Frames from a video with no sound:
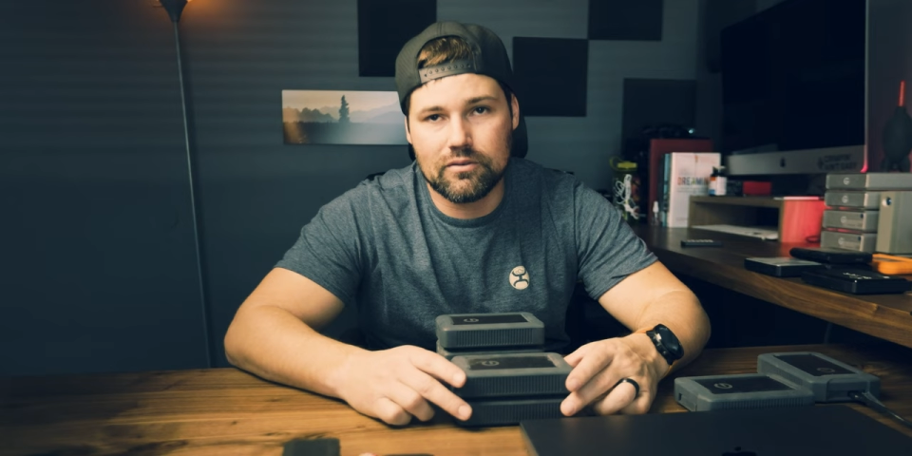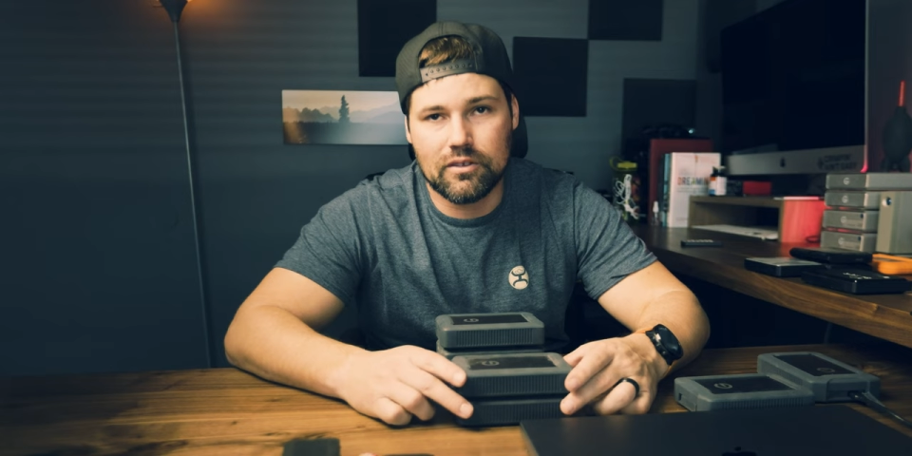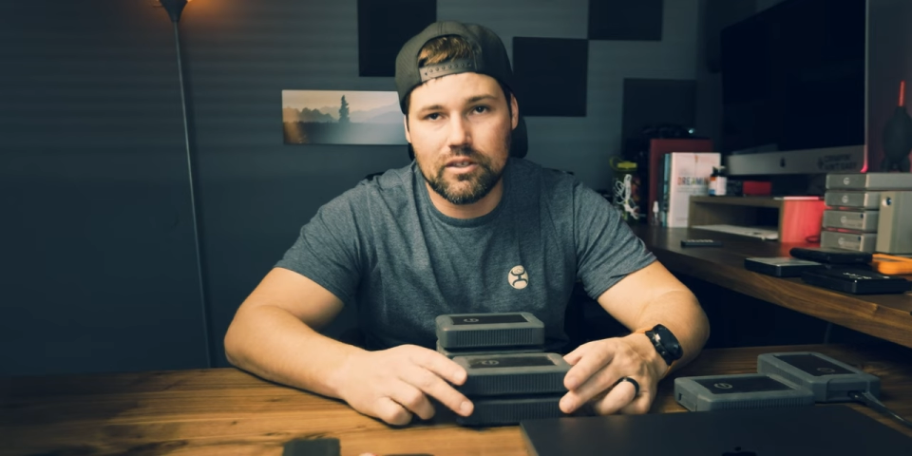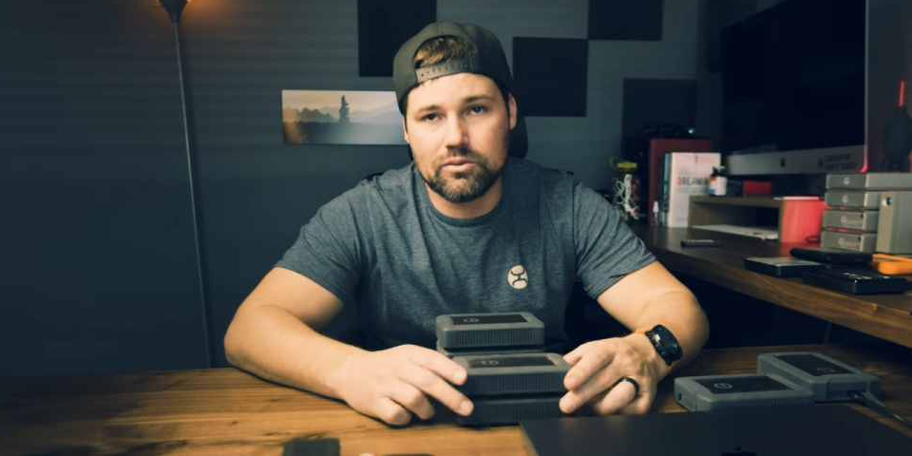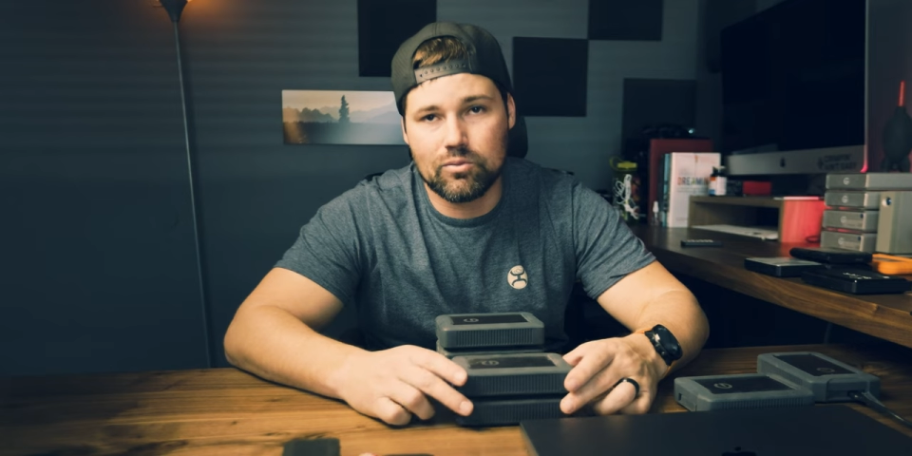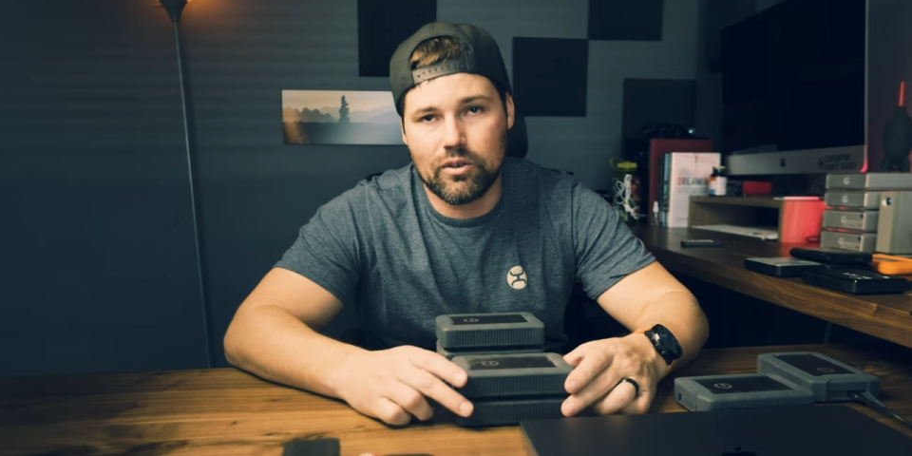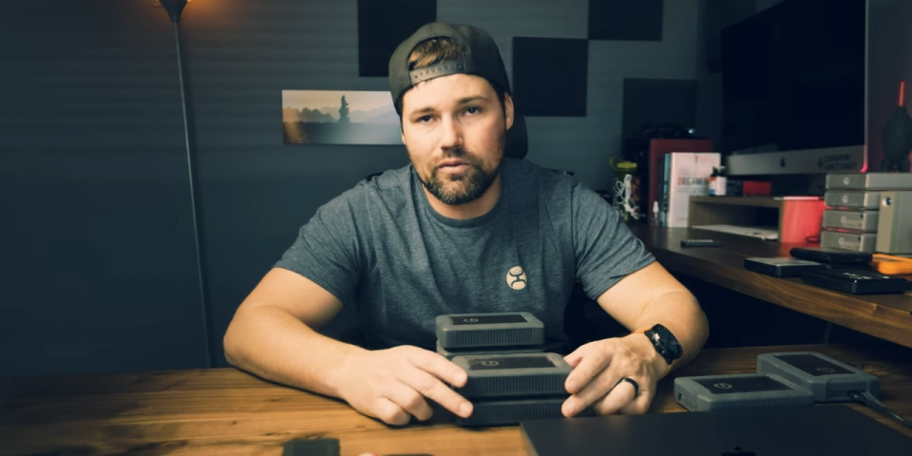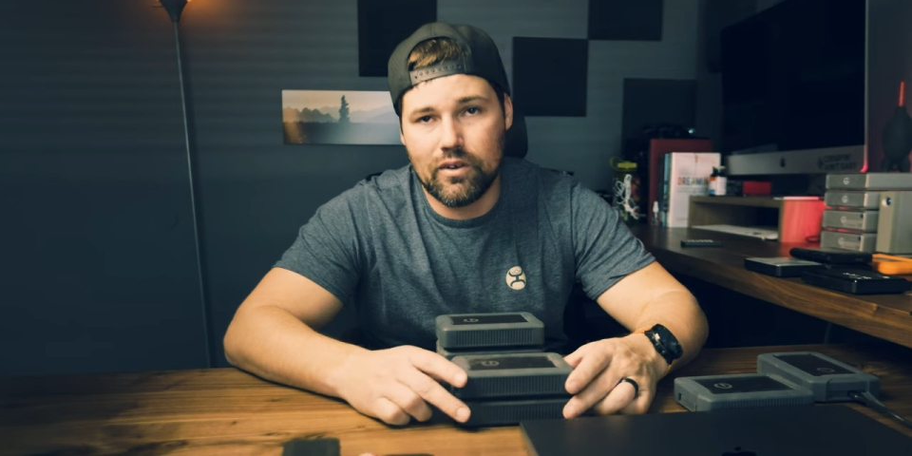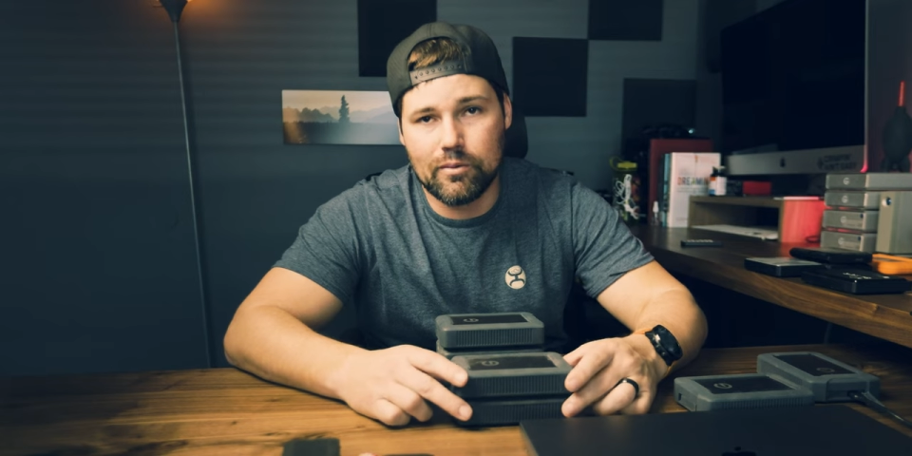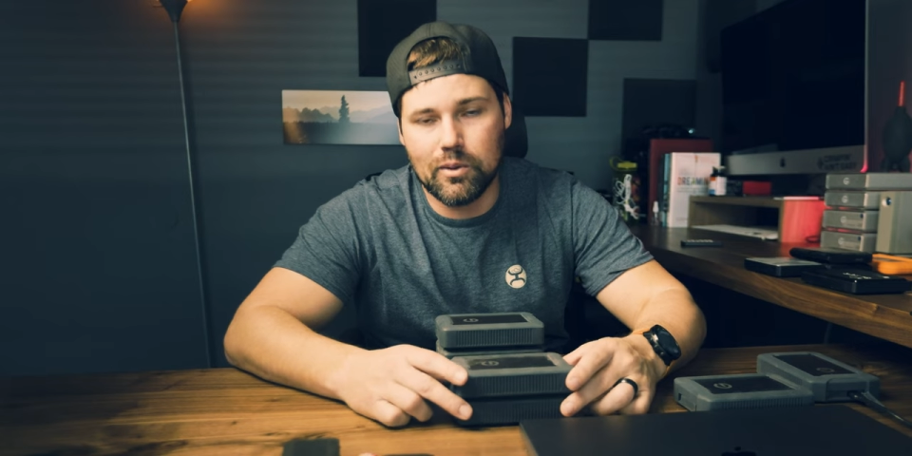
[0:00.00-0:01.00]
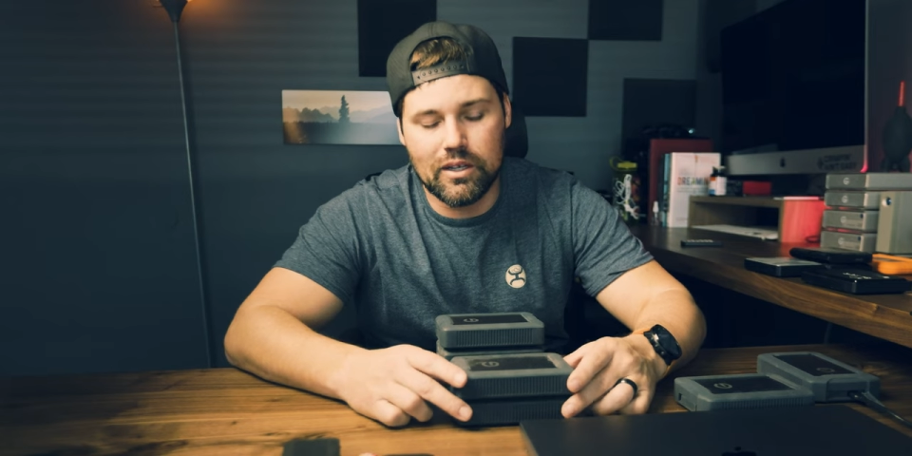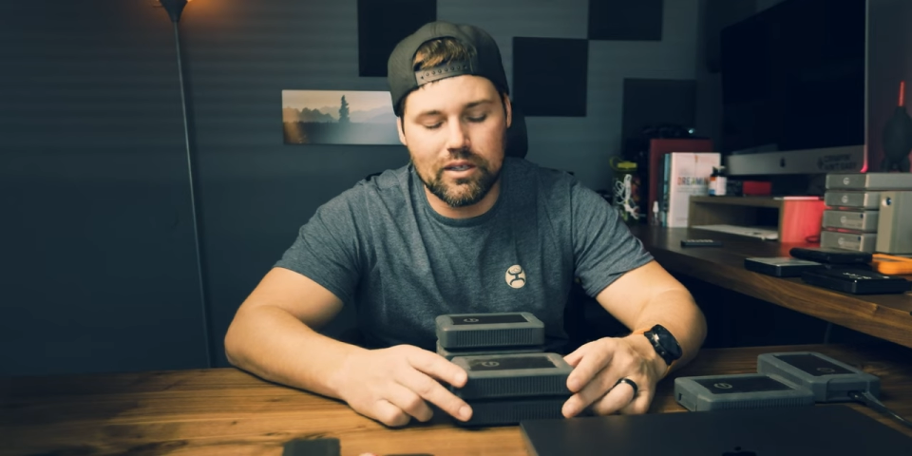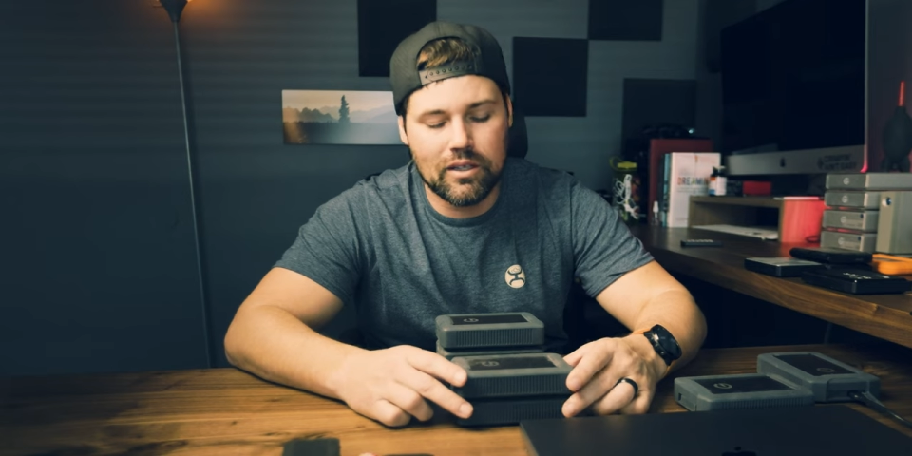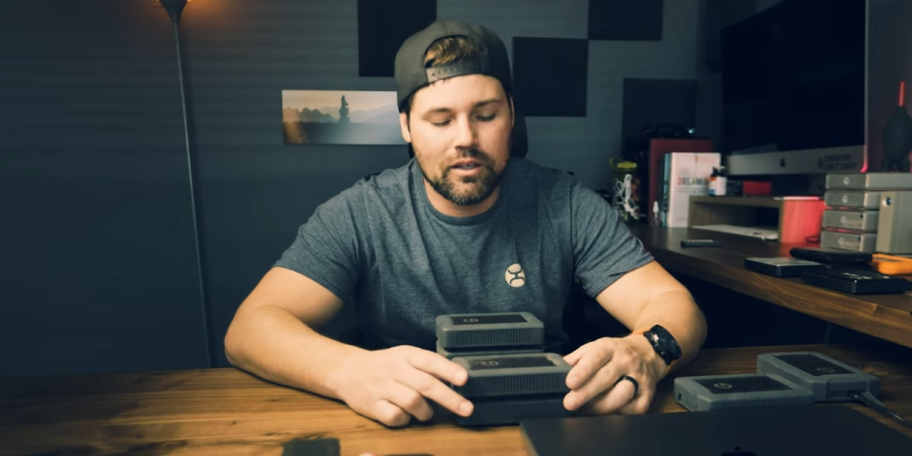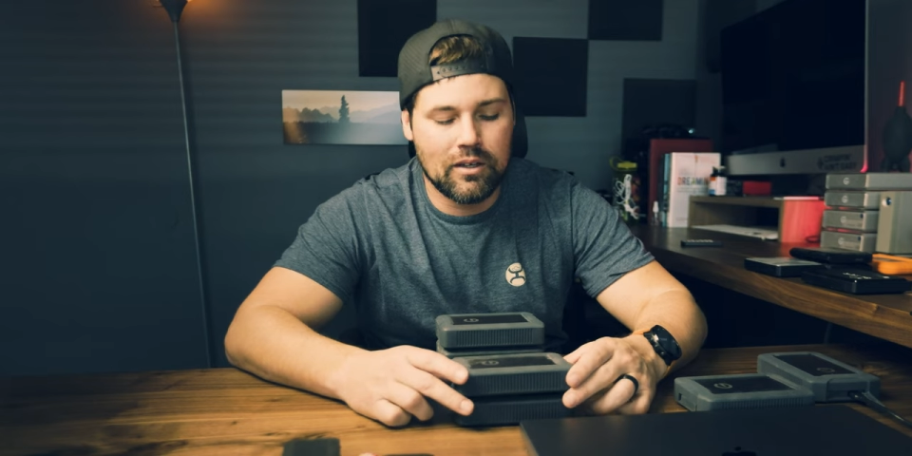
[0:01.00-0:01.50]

It doesn't work for everybody.